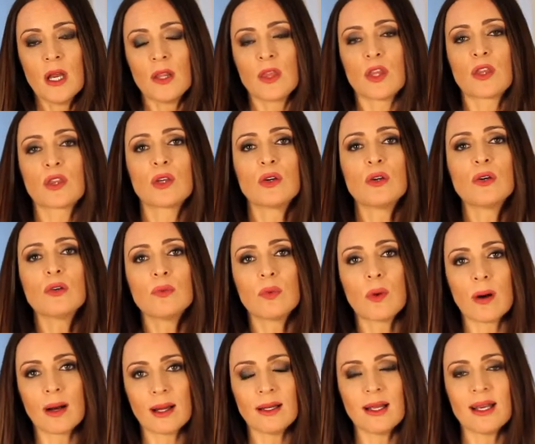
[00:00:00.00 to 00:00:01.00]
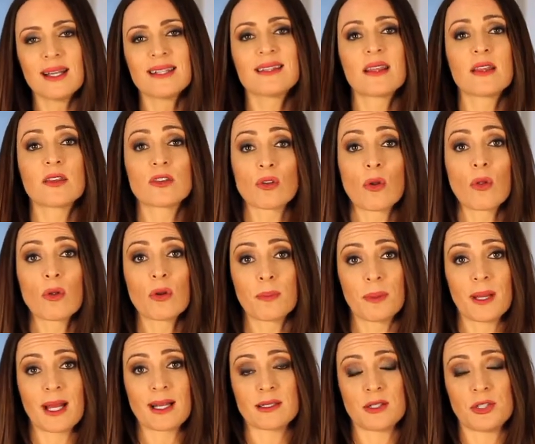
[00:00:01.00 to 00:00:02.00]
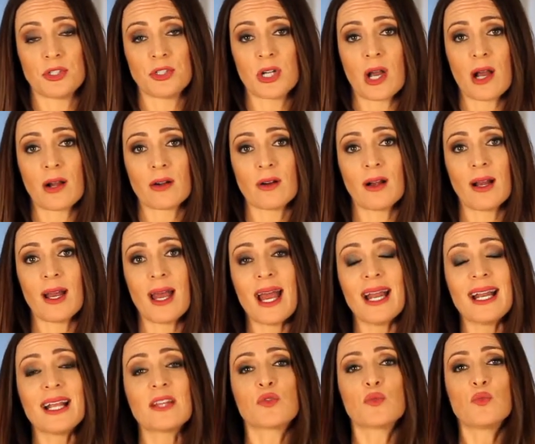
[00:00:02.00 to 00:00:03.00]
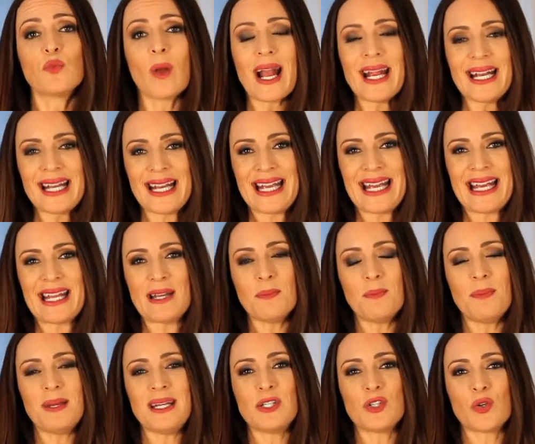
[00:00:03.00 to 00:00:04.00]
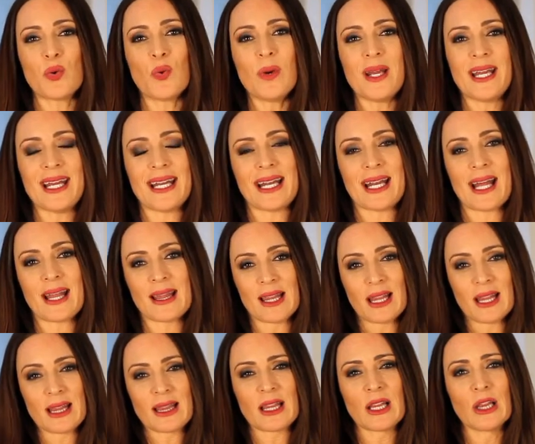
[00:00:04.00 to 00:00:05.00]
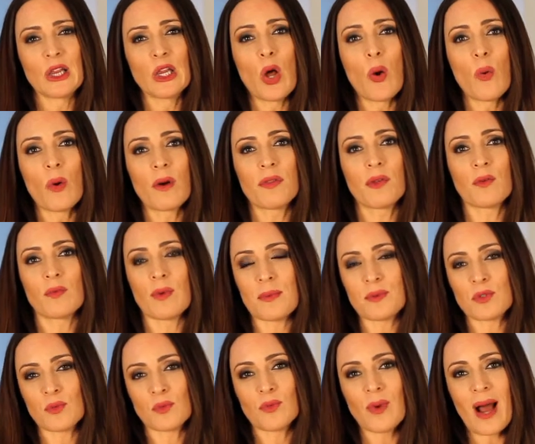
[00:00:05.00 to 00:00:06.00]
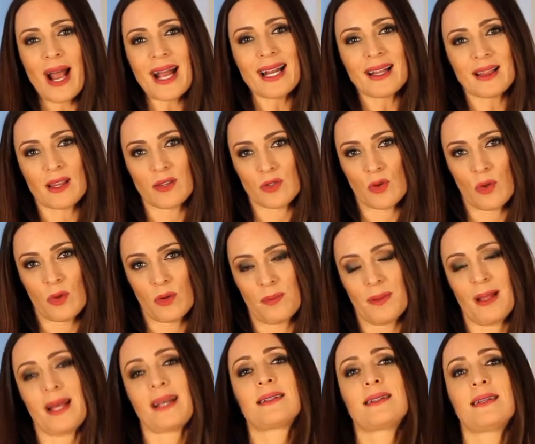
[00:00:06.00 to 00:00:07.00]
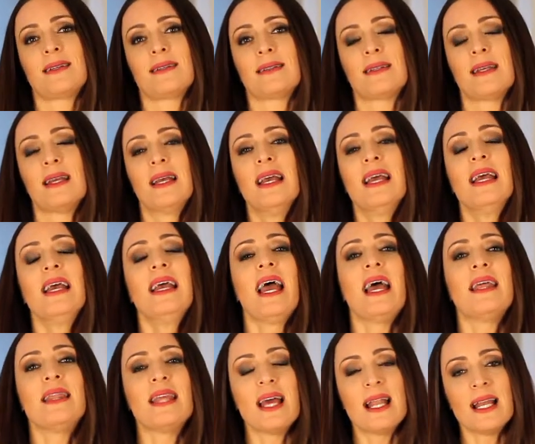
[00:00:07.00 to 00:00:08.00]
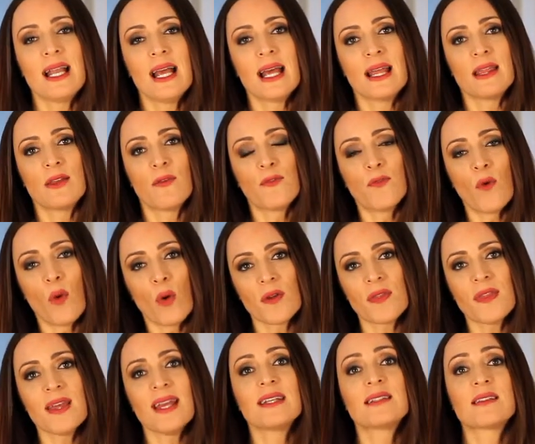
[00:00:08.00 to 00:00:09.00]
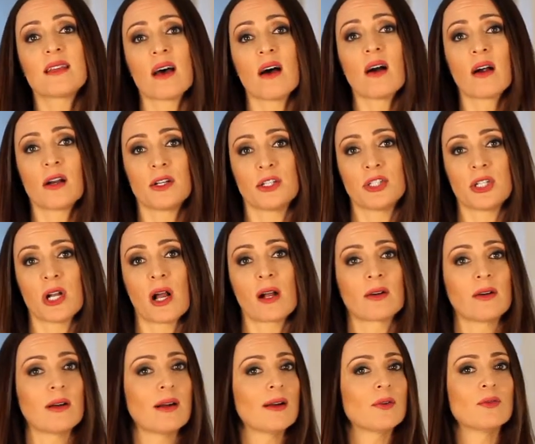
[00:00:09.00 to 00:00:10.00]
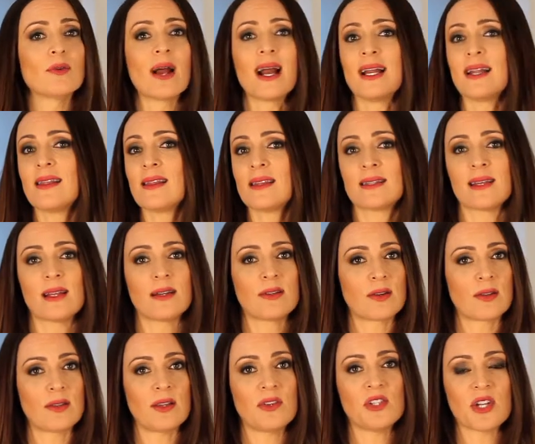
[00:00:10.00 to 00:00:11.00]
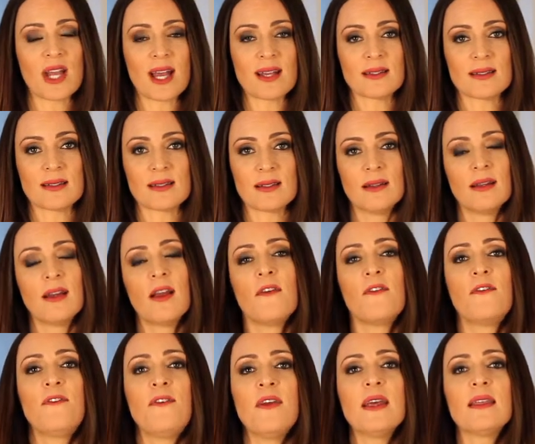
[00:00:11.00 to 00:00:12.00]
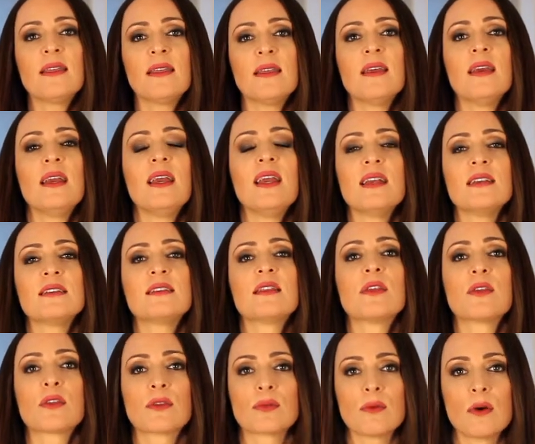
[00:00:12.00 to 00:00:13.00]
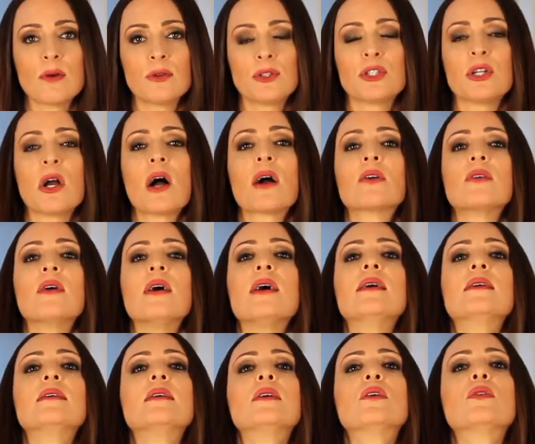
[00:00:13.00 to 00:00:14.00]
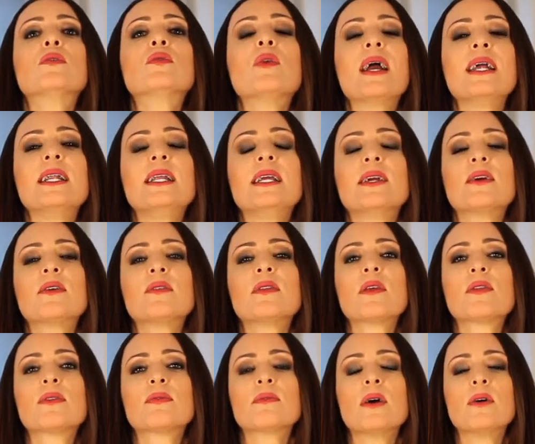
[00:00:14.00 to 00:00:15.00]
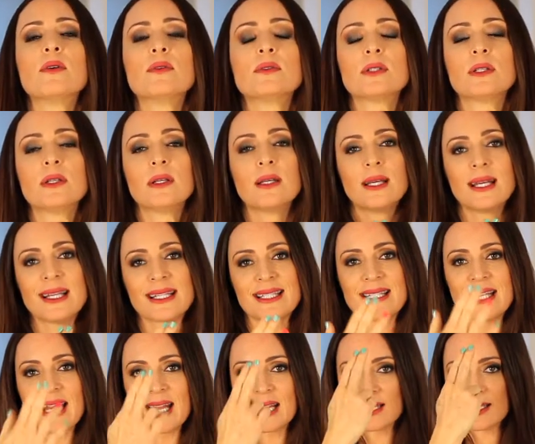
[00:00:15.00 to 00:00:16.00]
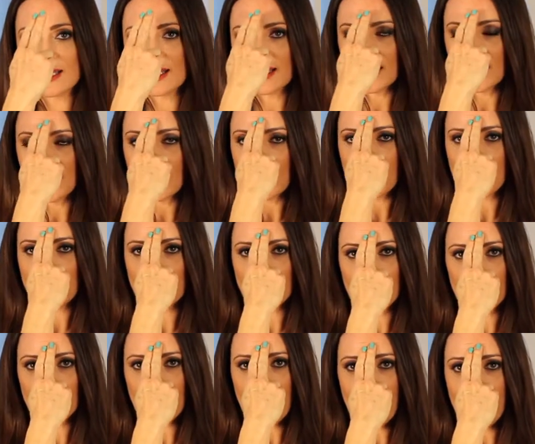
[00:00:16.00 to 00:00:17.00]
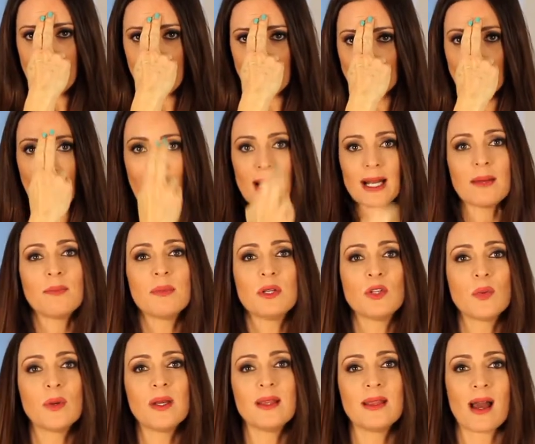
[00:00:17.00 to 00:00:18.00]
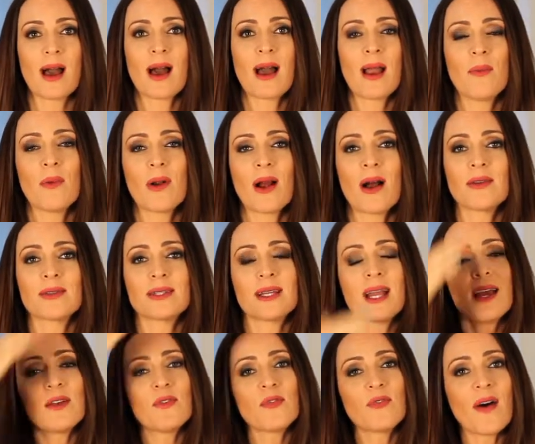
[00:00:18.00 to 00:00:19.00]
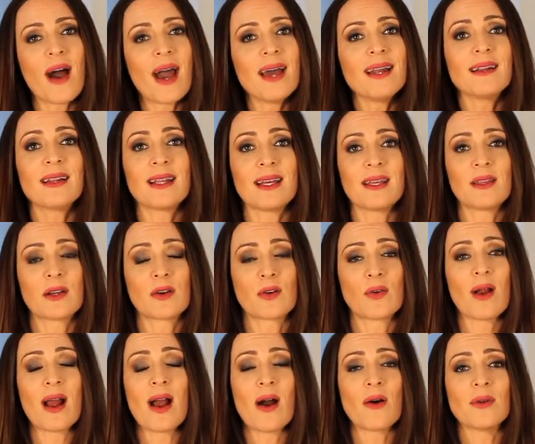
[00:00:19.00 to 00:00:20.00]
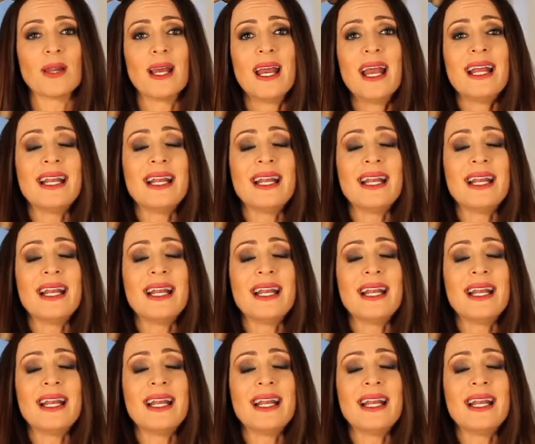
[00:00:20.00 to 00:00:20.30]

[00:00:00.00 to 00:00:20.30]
The third one is the solar plexus chakra, and it's right in between the lower of the ribs, right at the solar plexus. And then the fourth is the heart chakra, right in the center of the chest. Fifth is the throat chakra, right here in the throat. Sixth, third eye, right in between the eyebrows, and finally the crown.